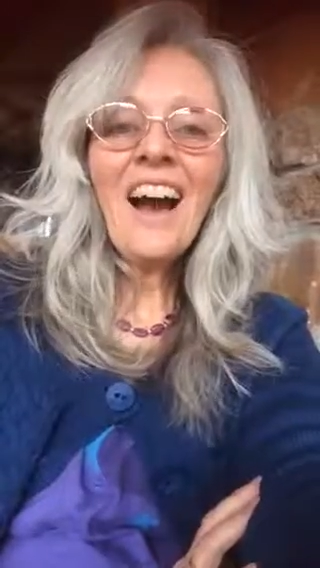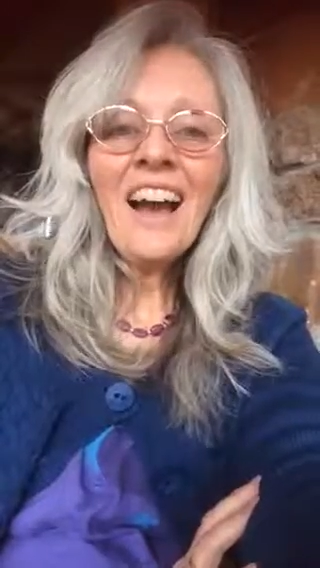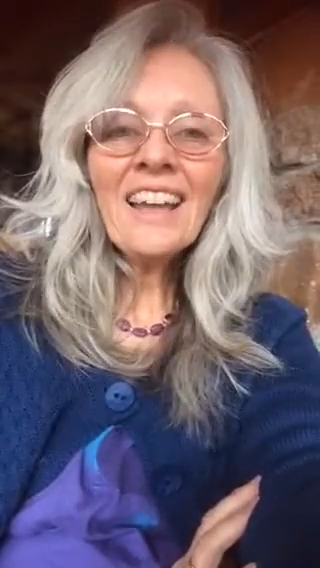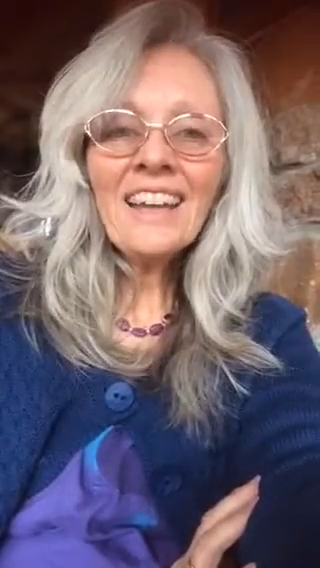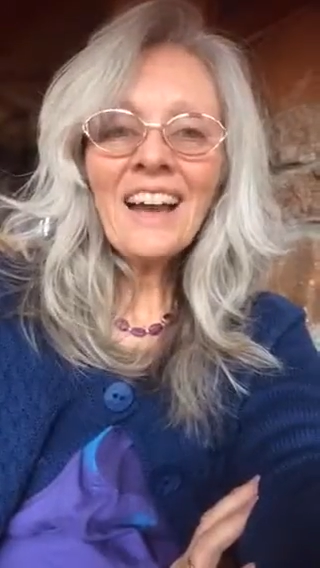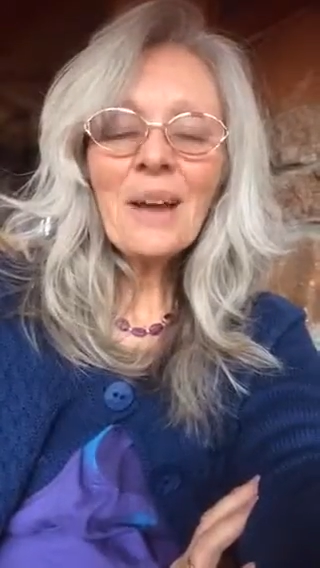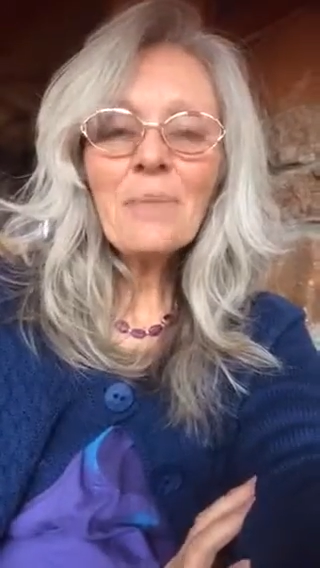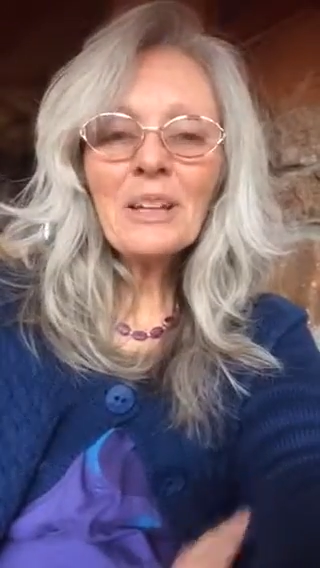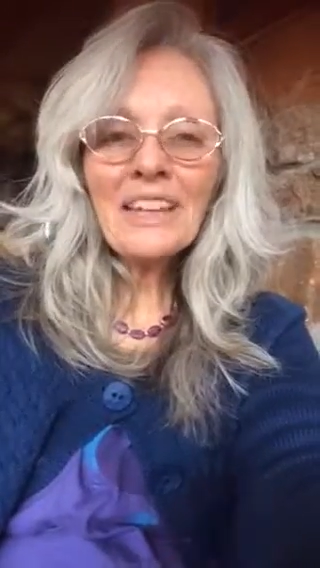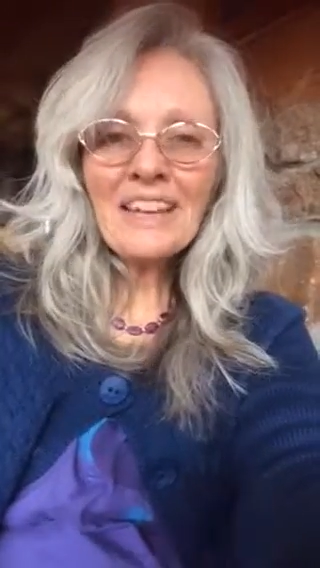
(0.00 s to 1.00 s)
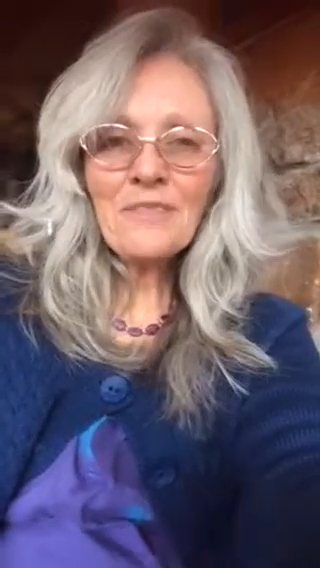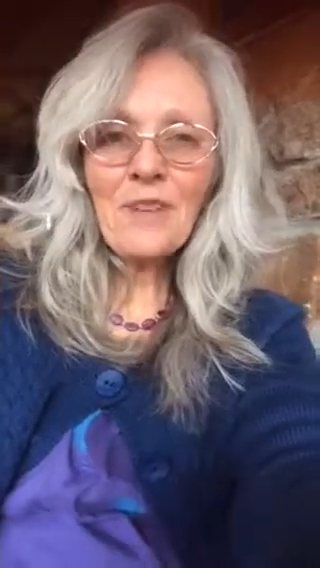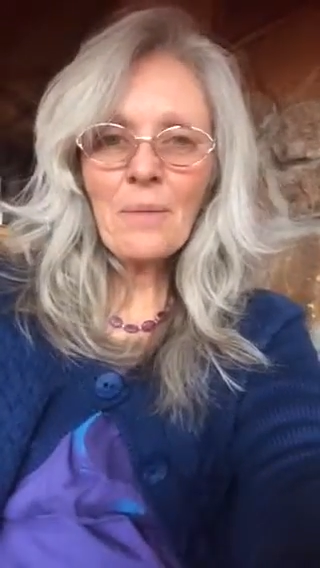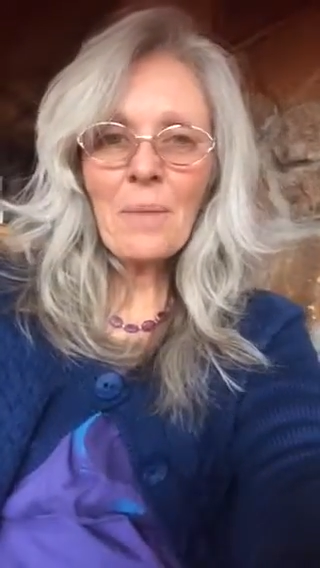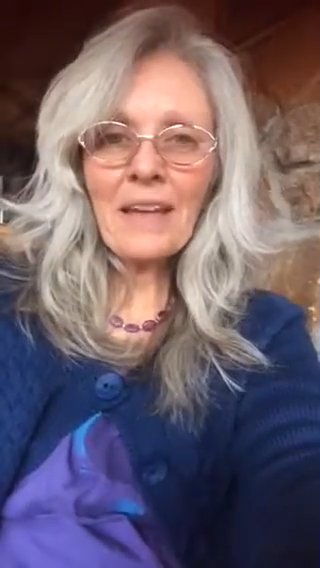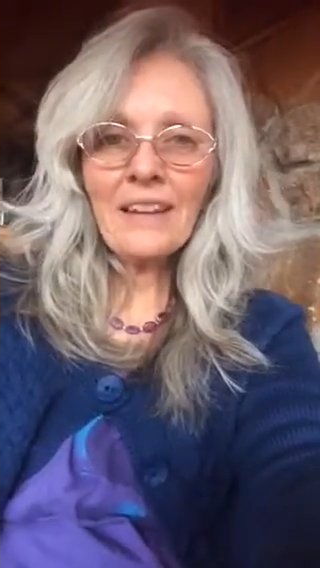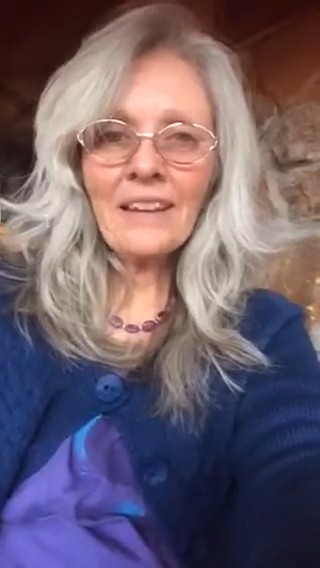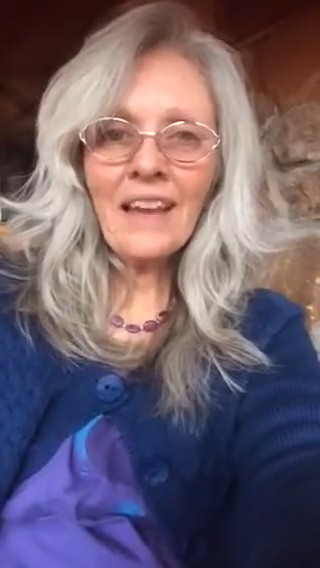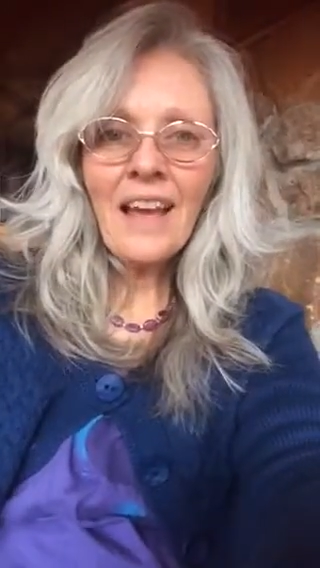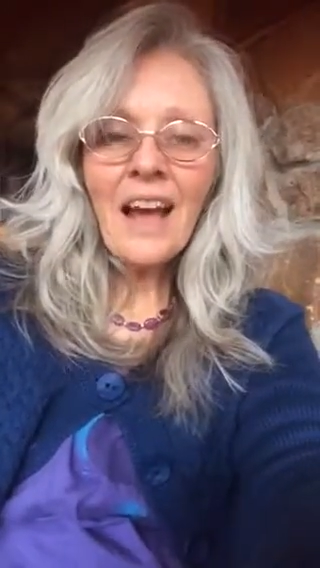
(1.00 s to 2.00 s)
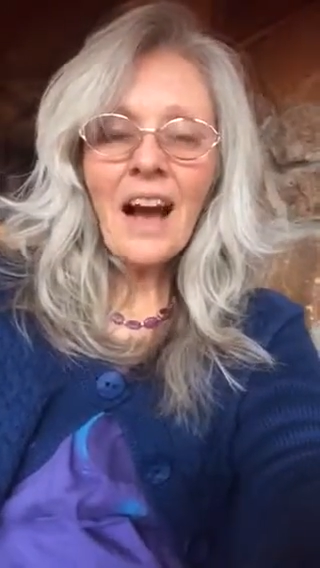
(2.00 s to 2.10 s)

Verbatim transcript: Hi, I'm Helene Van Manen.